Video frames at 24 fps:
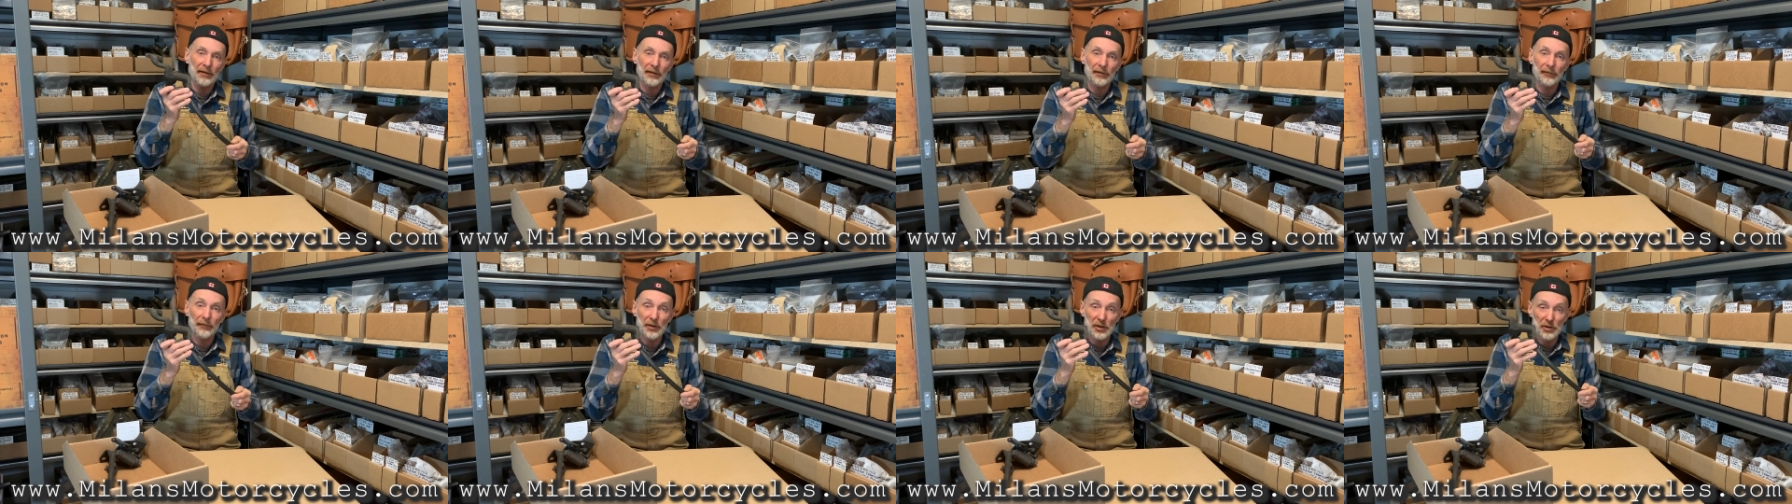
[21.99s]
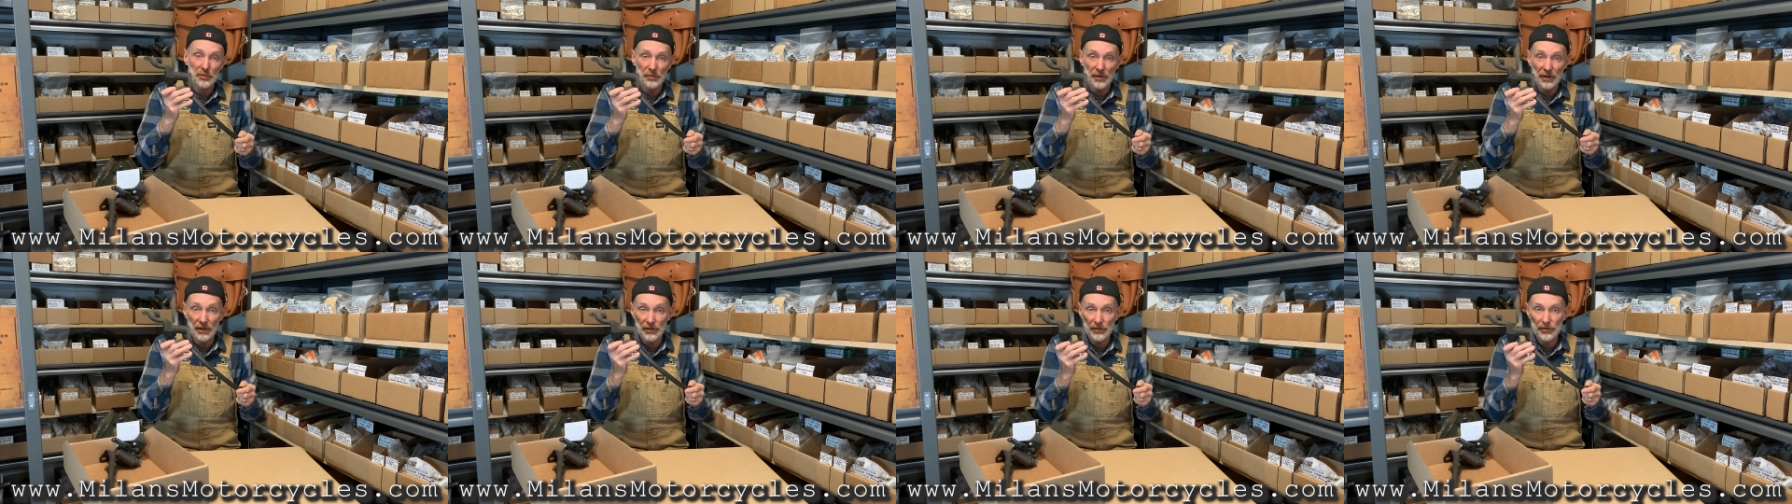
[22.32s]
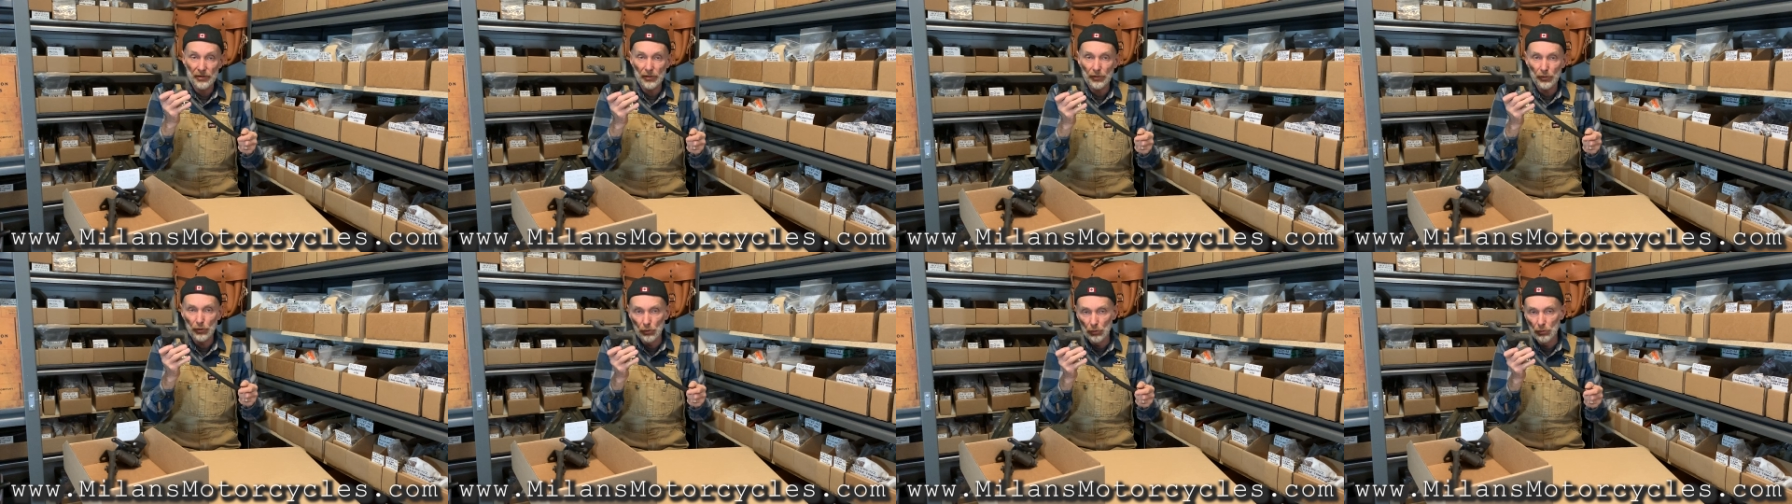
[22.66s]
which
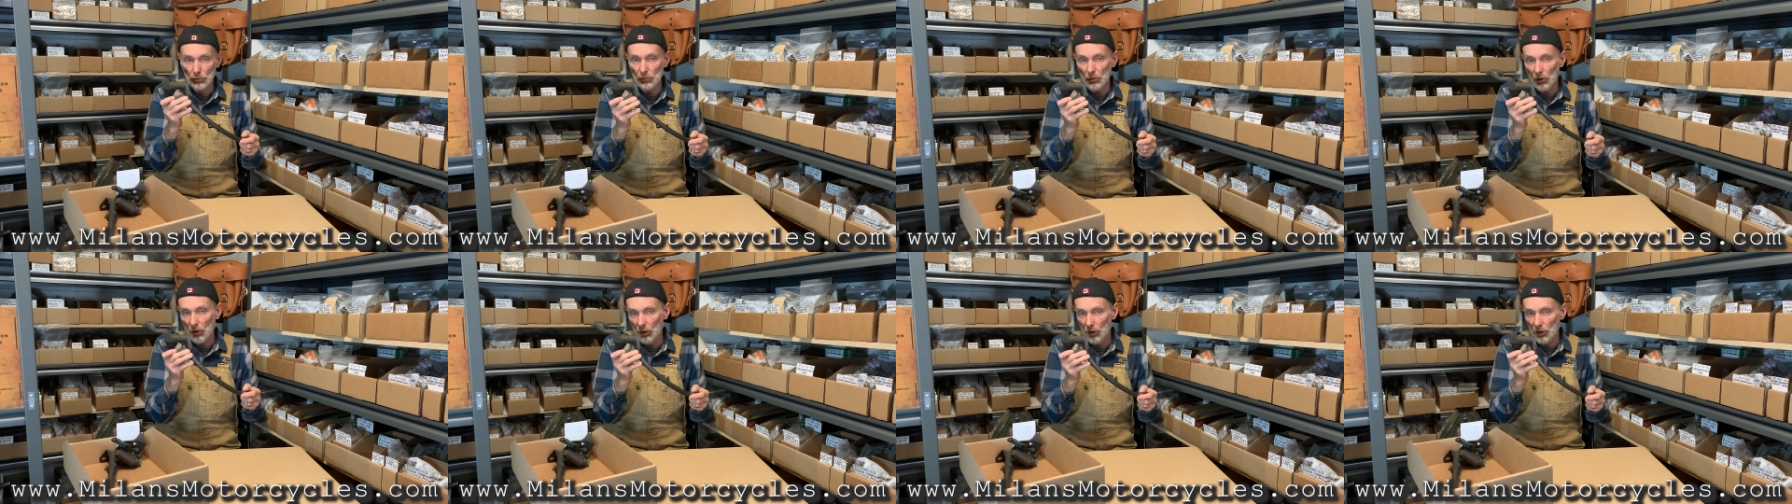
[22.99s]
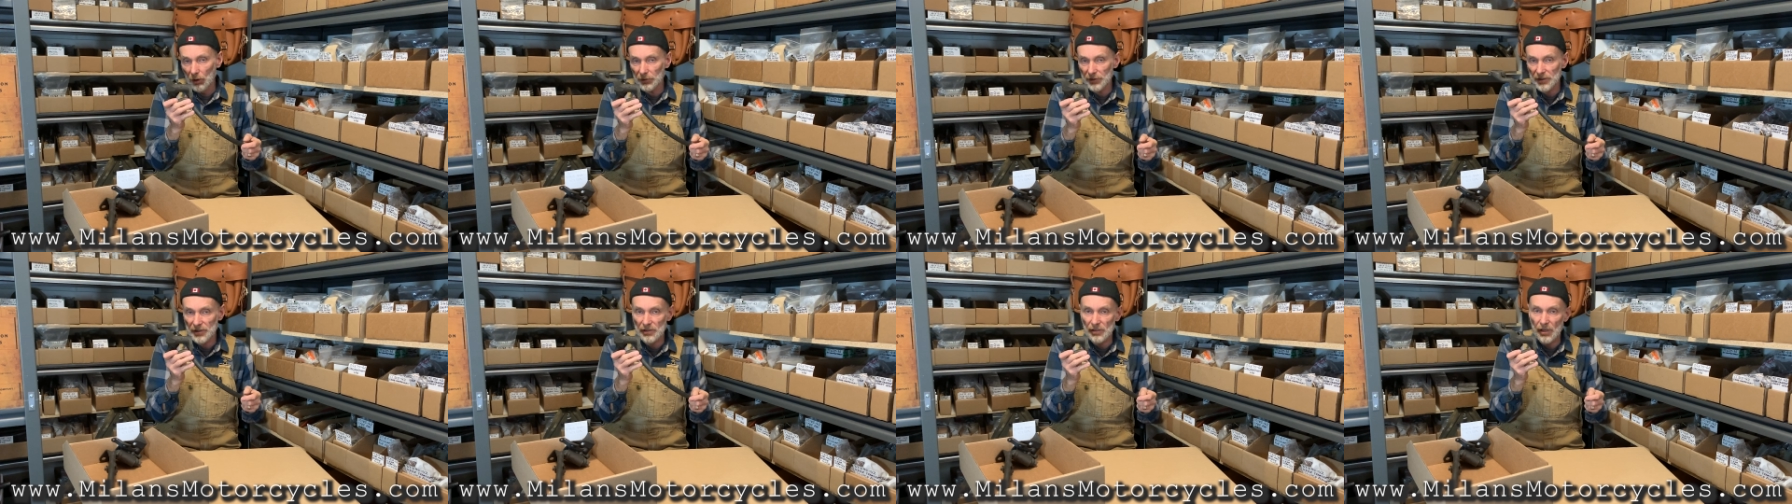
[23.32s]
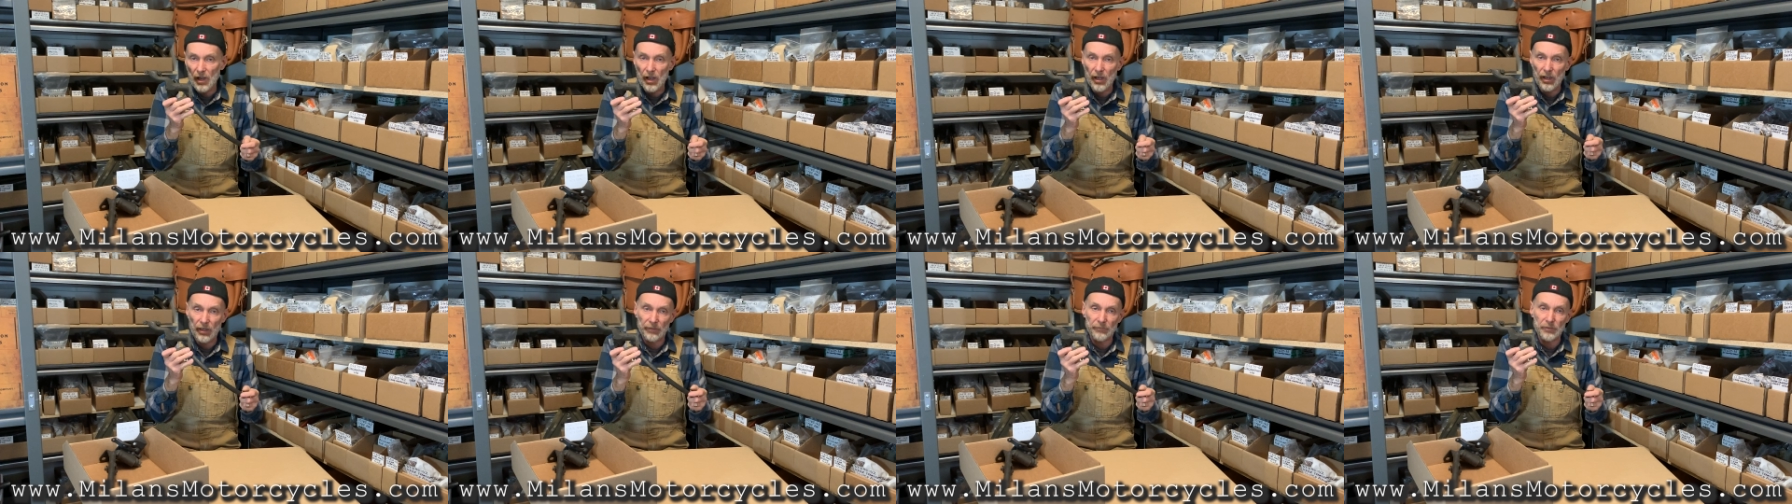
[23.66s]
means new old stock,